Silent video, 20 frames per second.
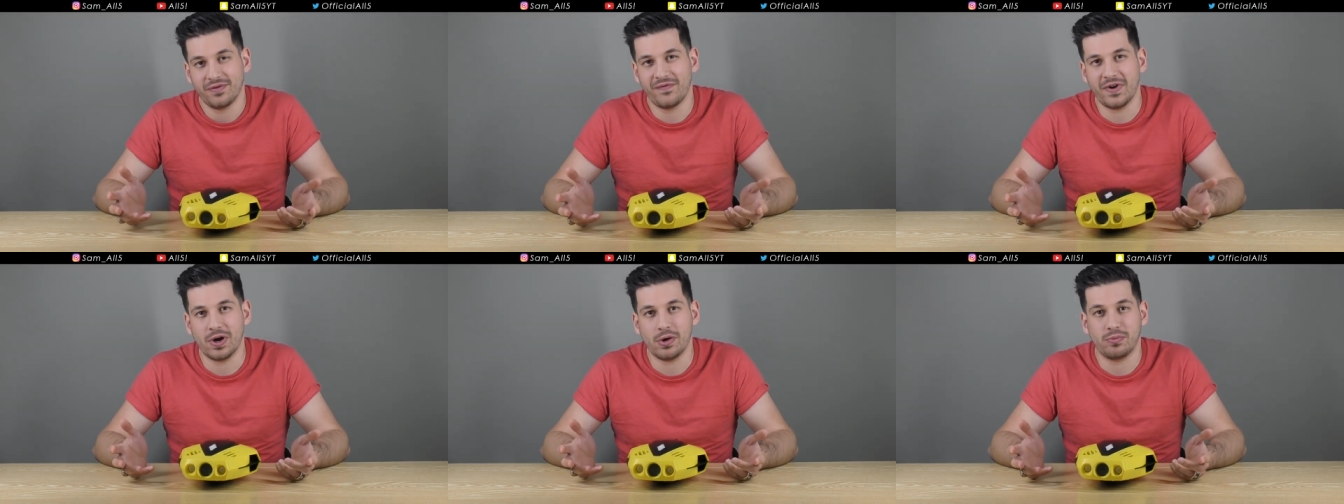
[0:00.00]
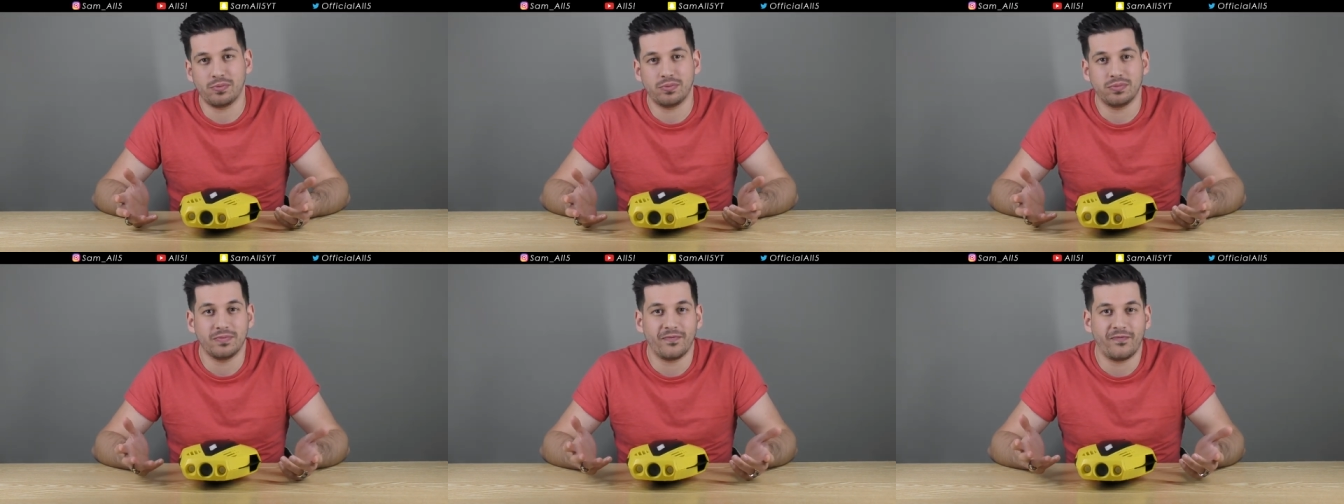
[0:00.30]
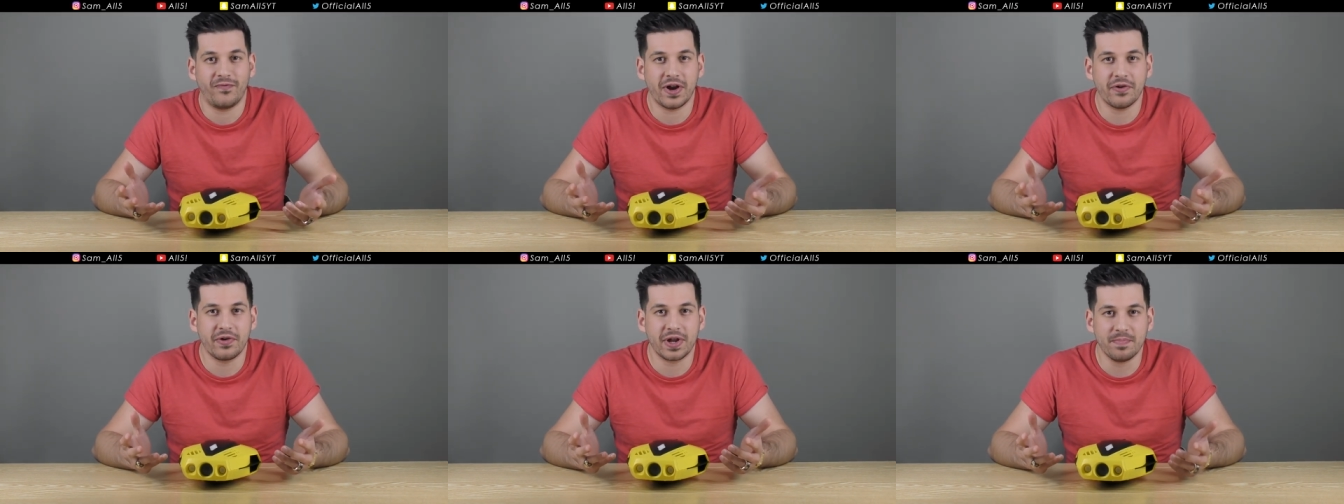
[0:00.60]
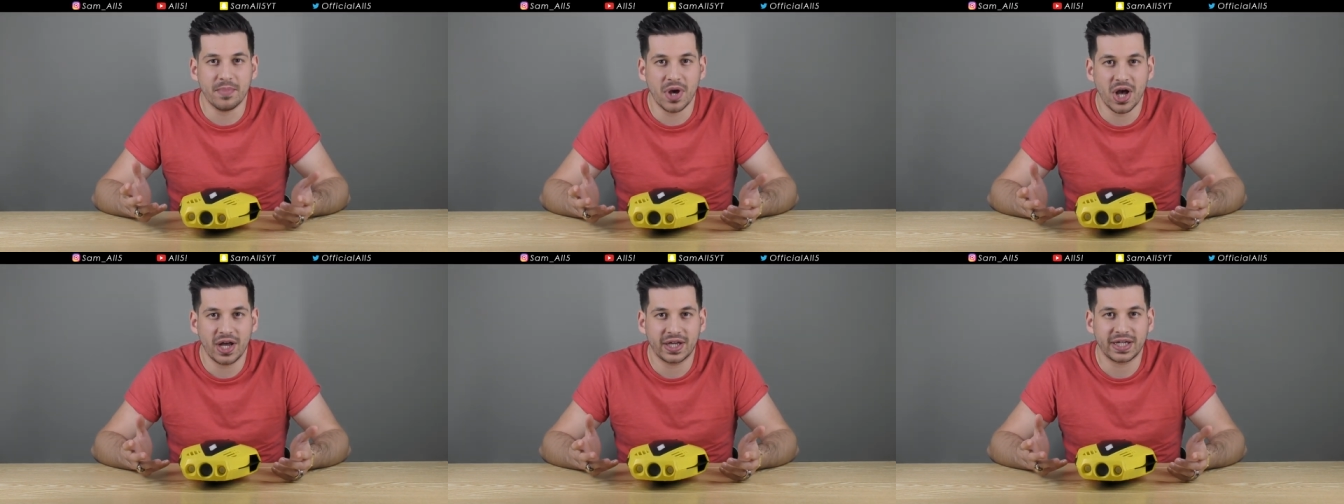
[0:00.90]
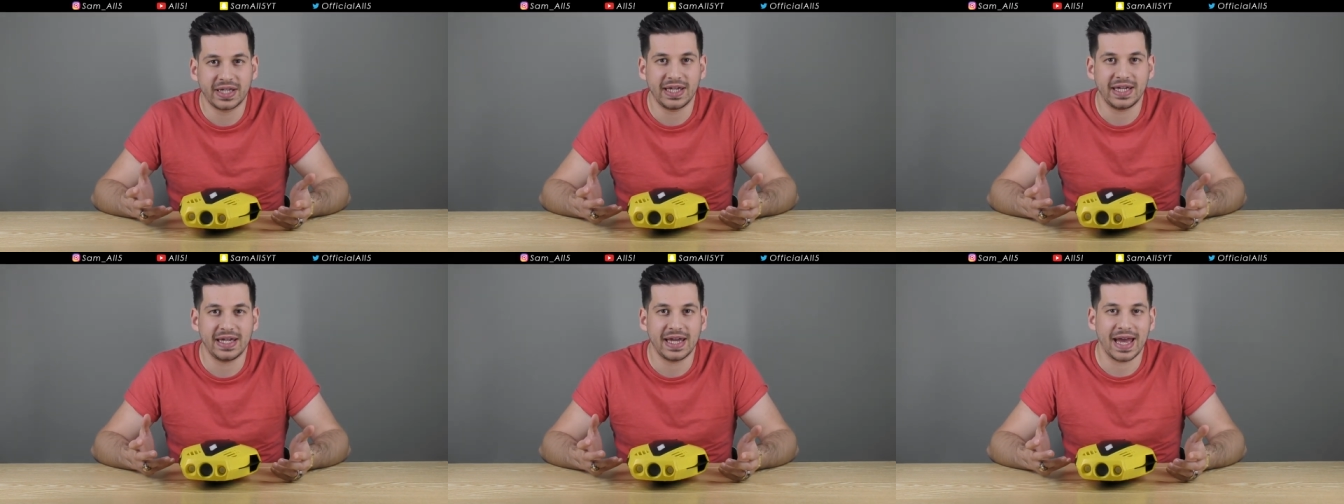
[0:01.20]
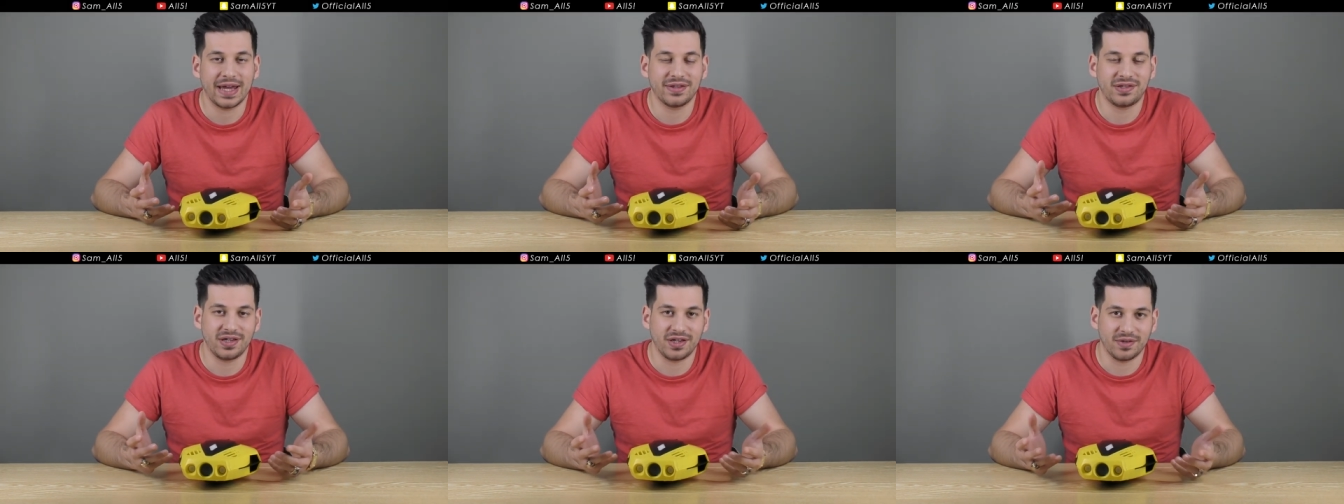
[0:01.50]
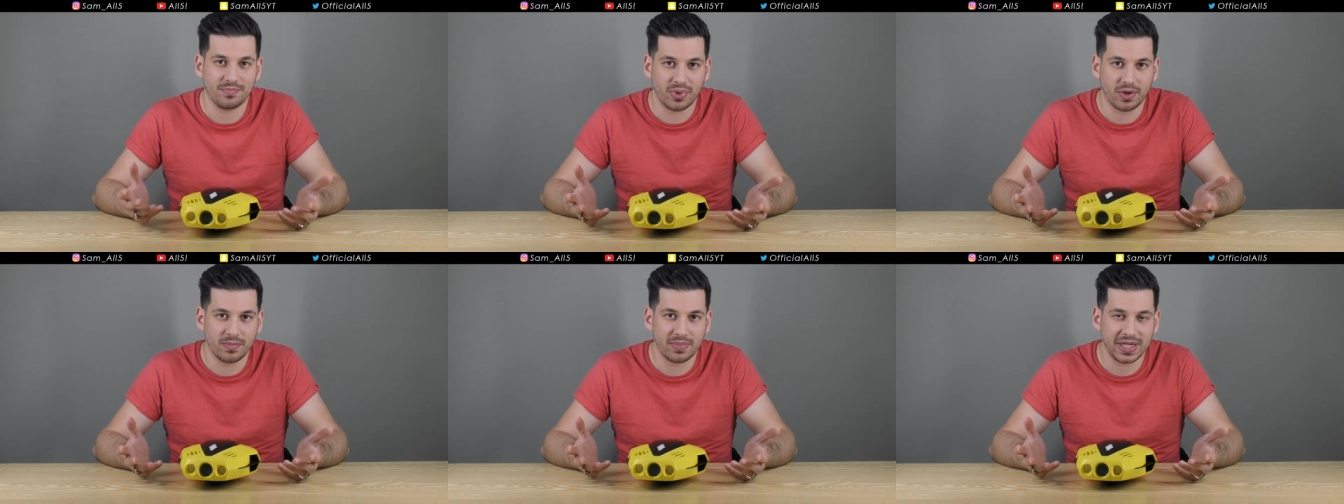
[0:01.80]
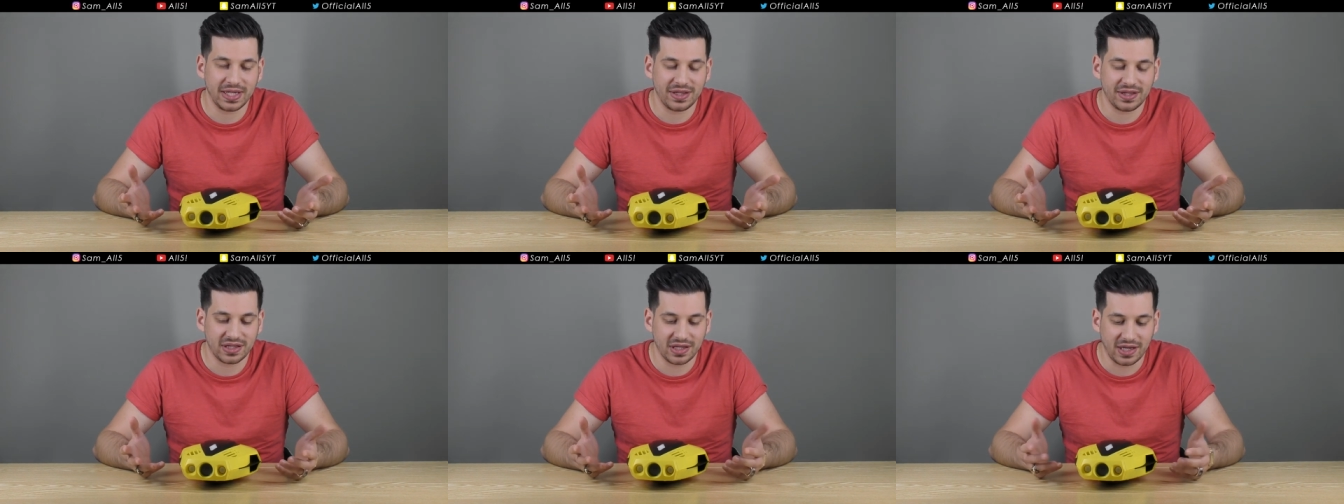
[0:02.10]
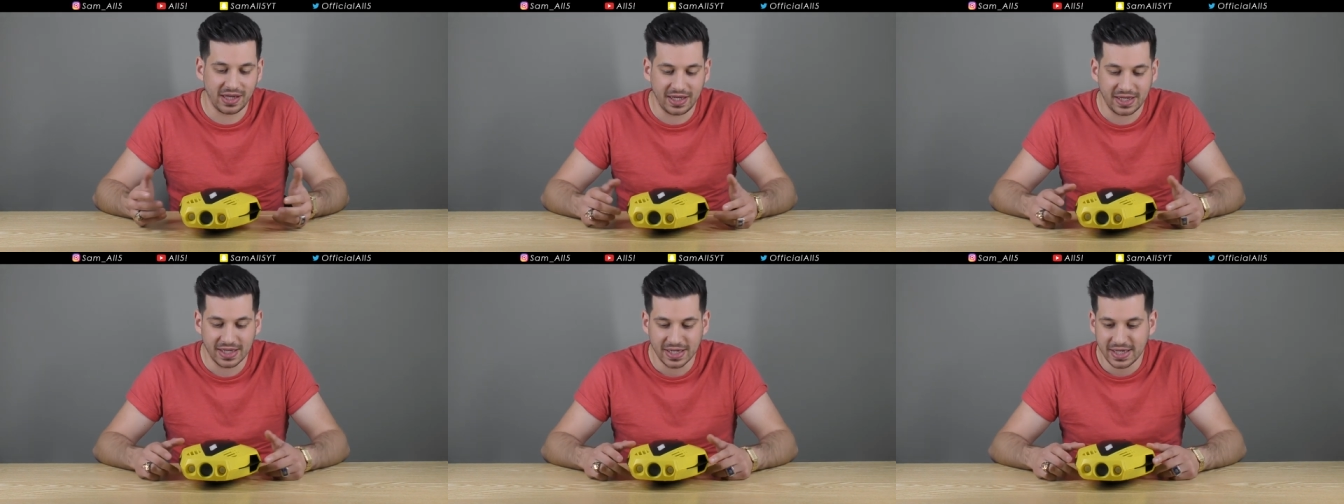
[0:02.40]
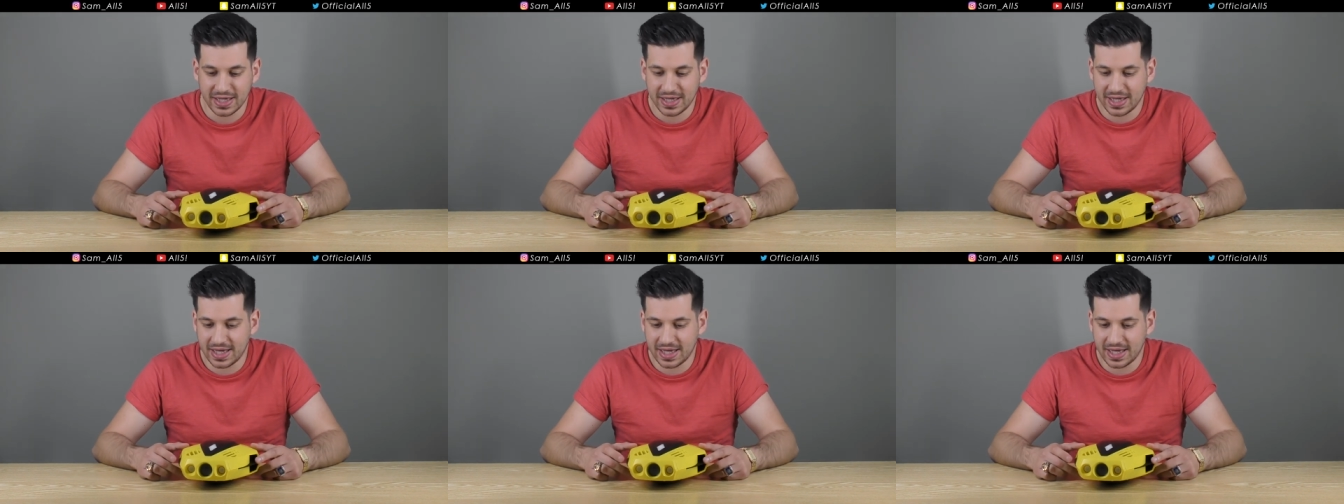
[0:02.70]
well, very murky, as you could probably see.